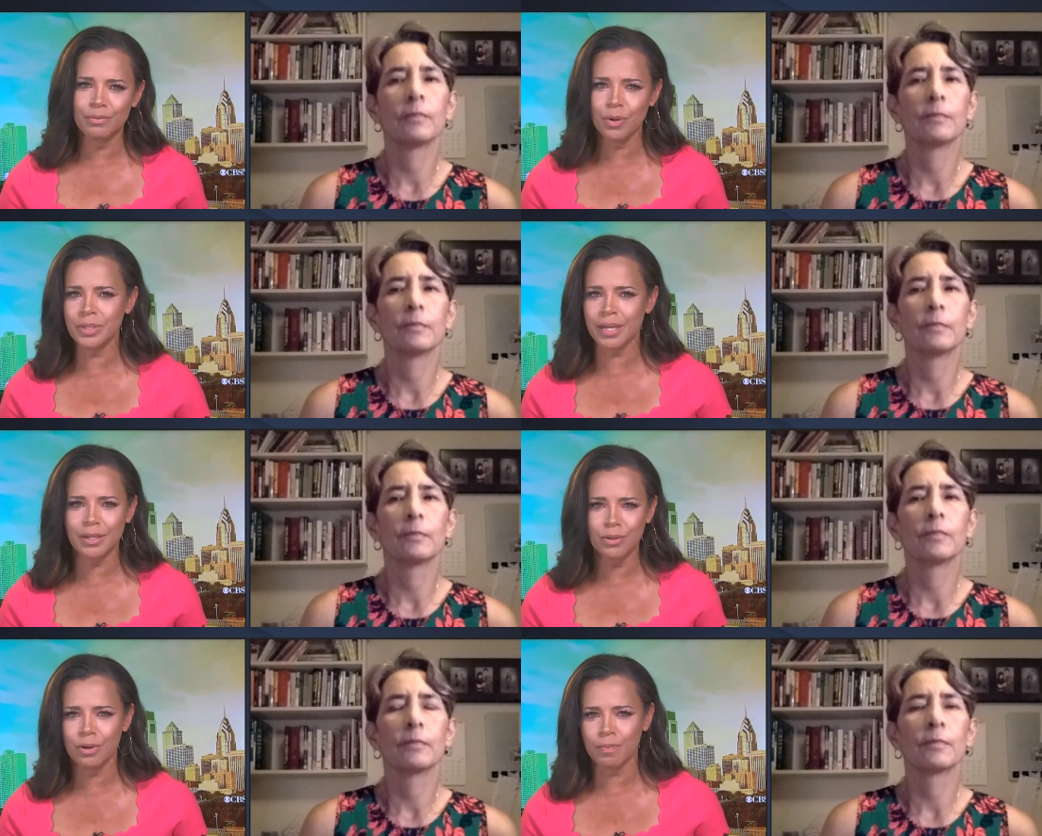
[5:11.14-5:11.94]
Speaker 1: rotating
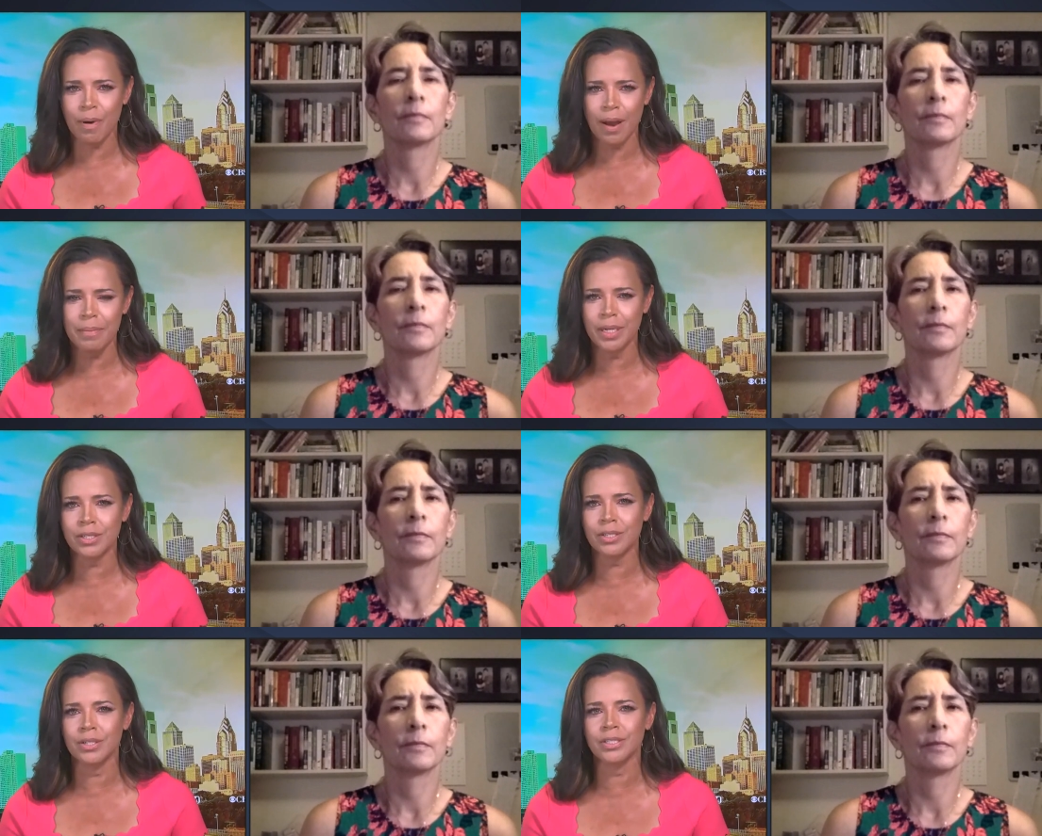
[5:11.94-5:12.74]
door of prime
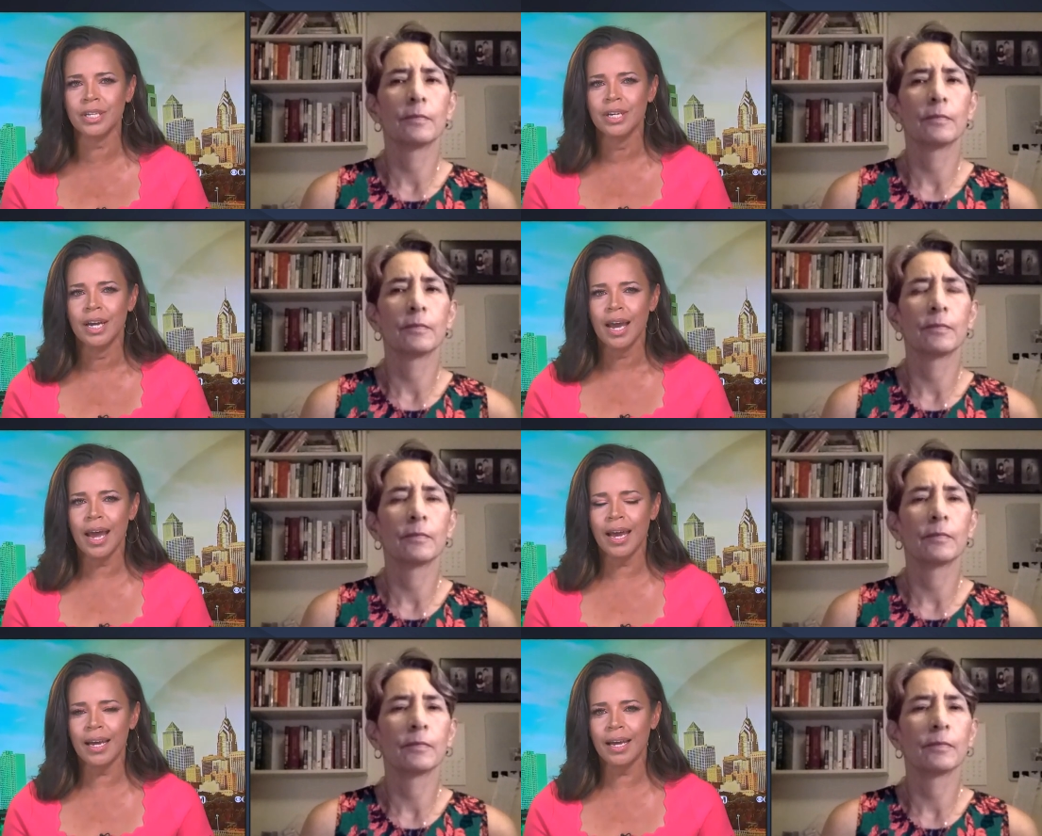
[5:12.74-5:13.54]
ministers, uh,
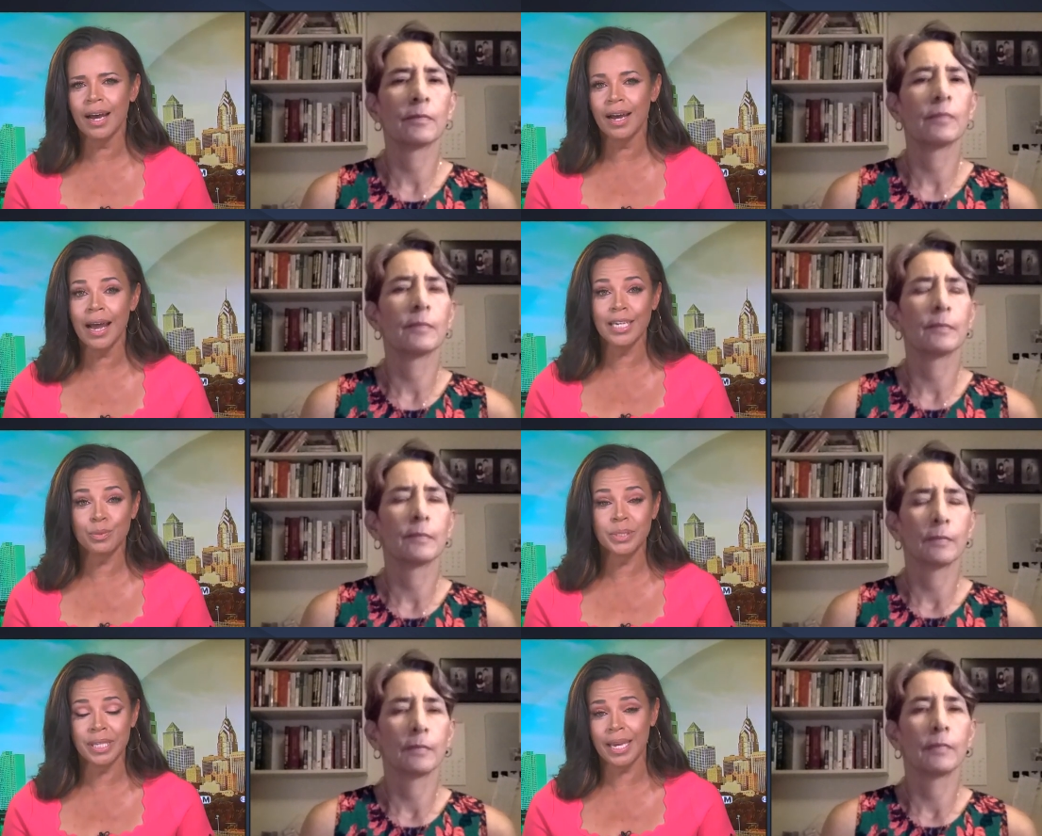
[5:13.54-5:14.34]
uh, as
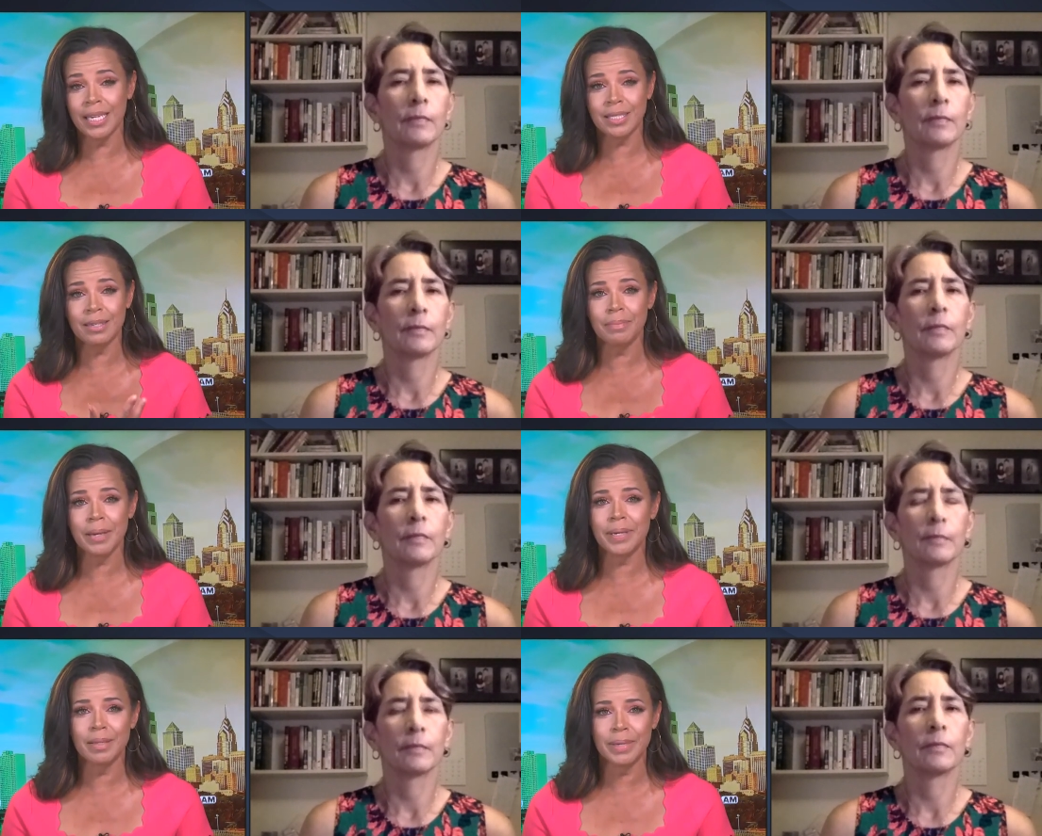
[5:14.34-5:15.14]
was the case
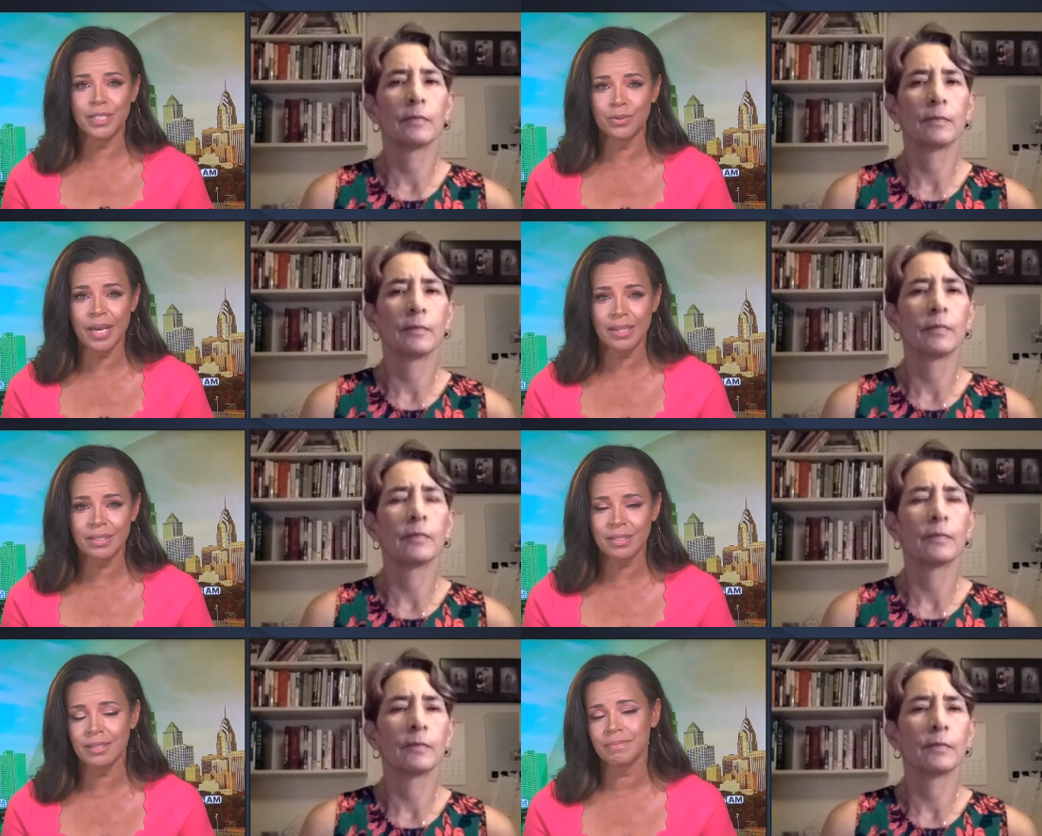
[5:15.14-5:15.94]
maybe in the mid two
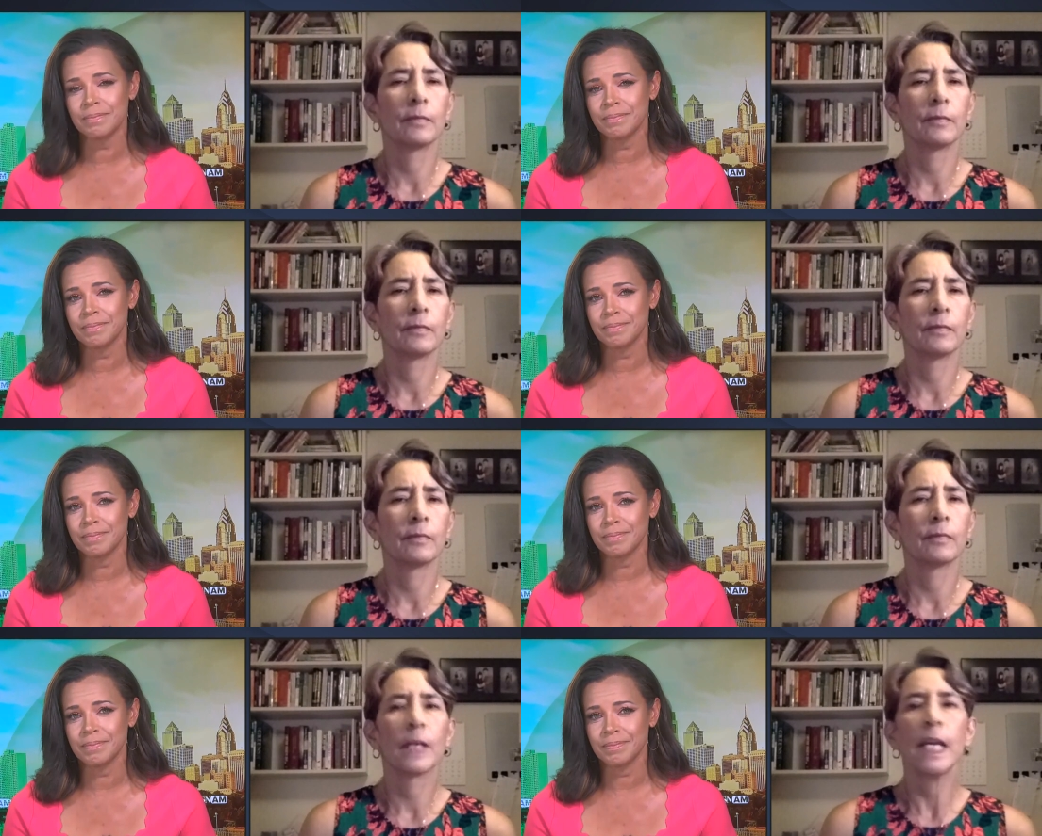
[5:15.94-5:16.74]
thousands?
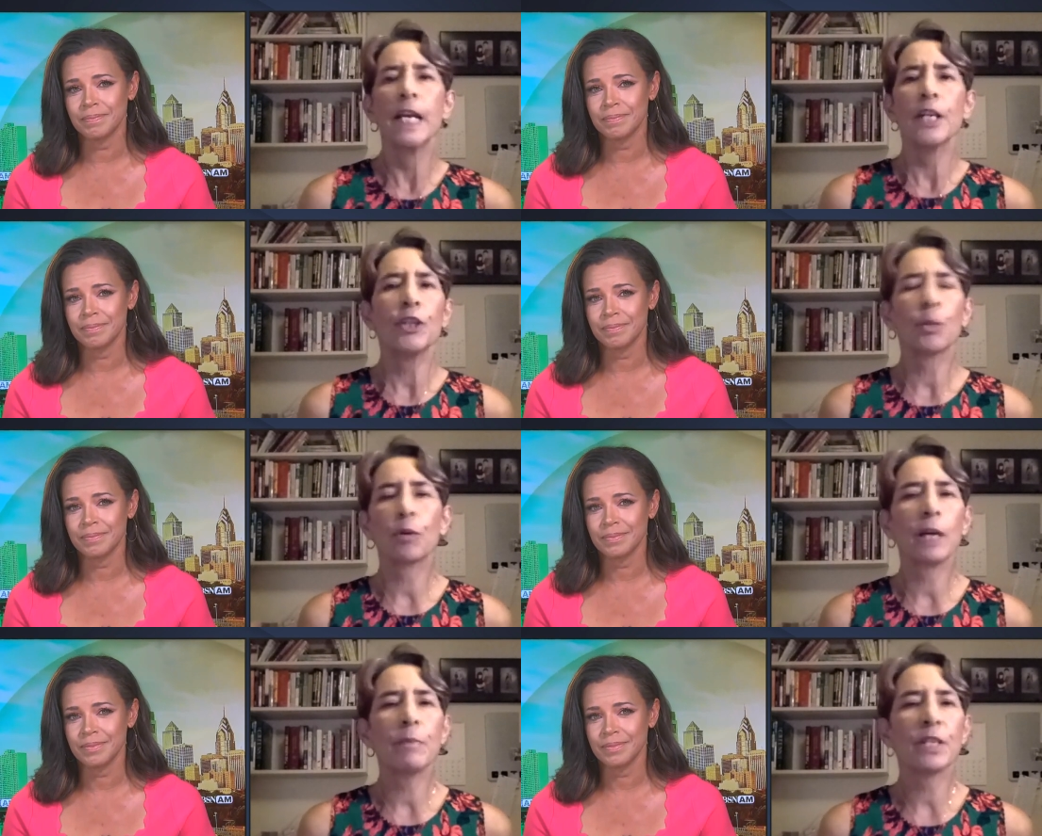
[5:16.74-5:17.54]
Speaker 2: You know,
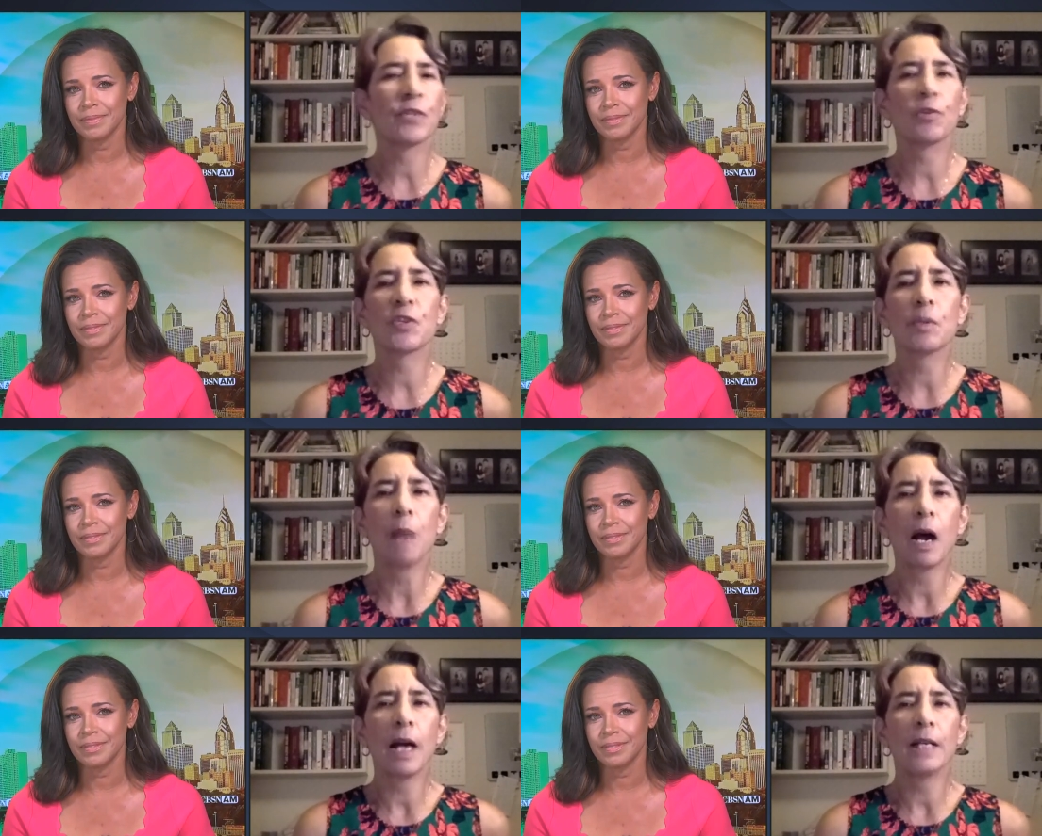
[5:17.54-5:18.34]
prime minister's
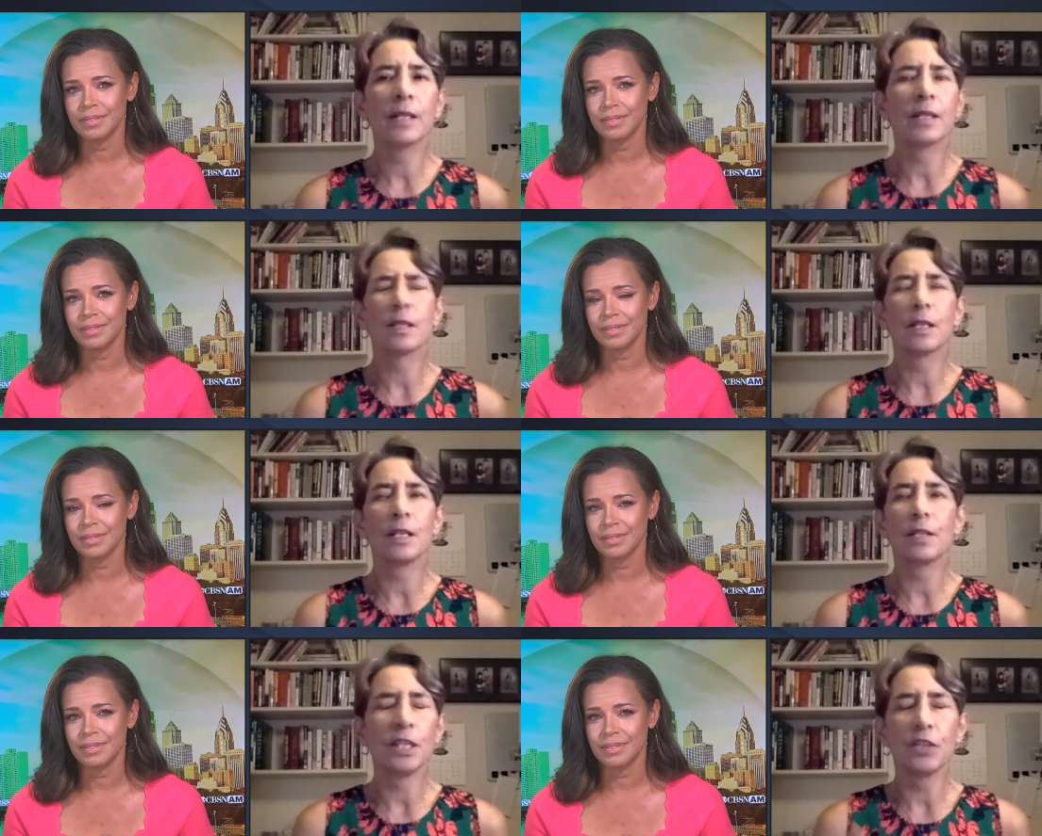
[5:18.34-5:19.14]
demise, his,
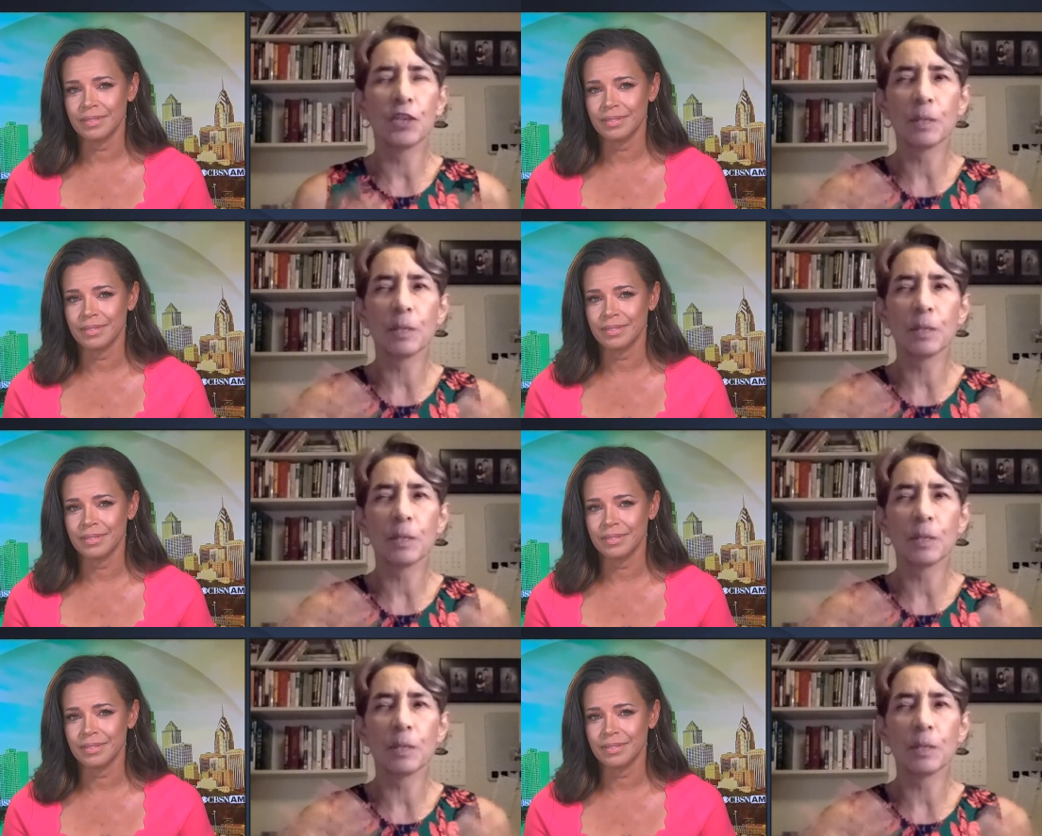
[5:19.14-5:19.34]
his, he